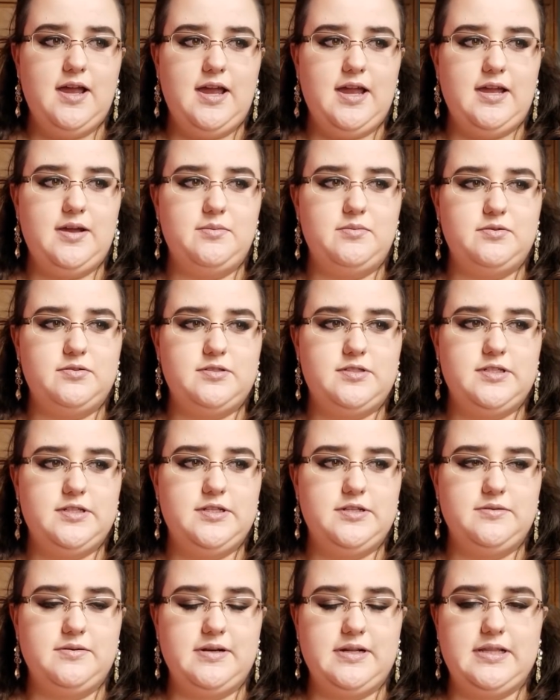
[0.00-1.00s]
able to
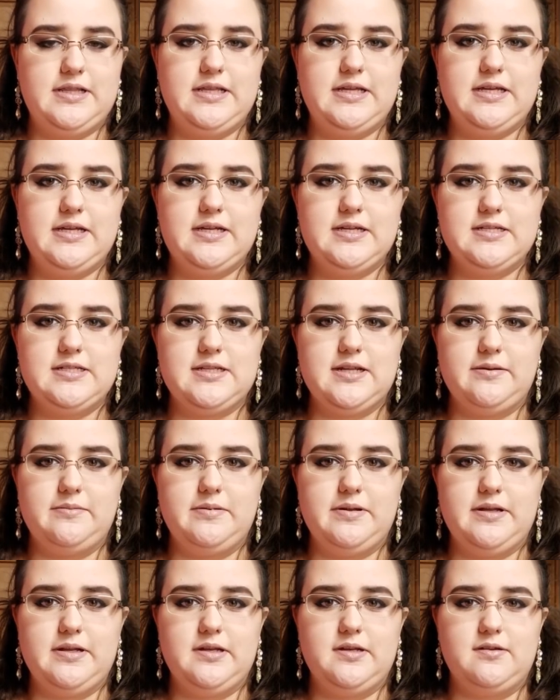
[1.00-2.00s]
do anything because I've
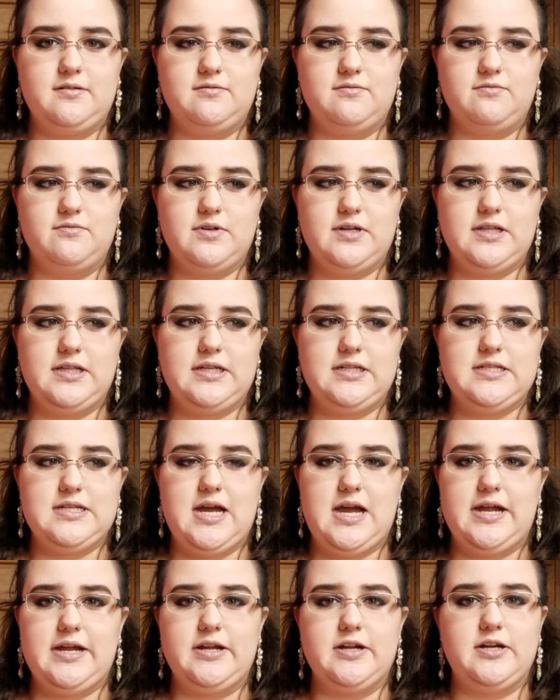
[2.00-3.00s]
been really
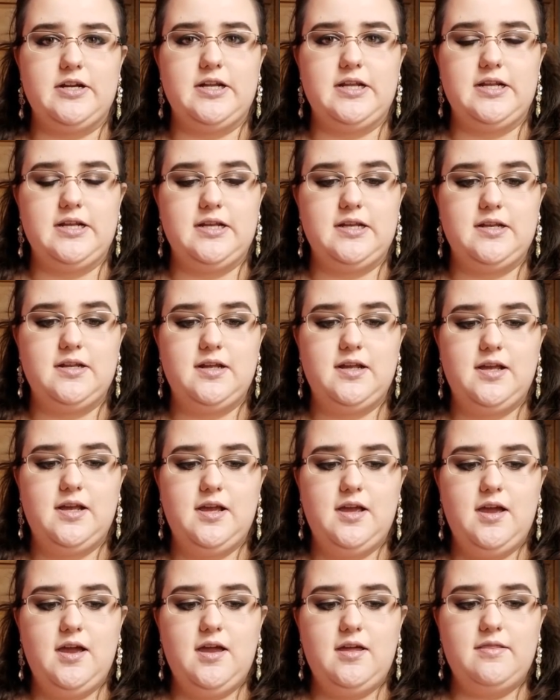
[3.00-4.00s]
tired and
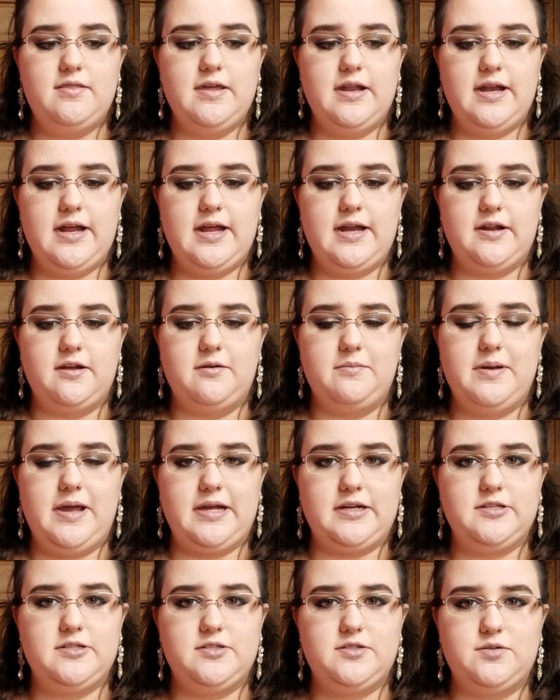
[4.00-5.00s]
then I had to go
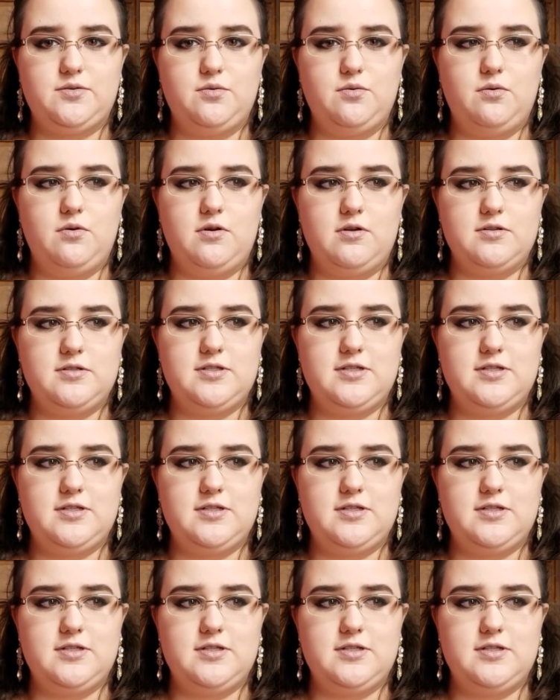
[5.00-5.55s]
back to school.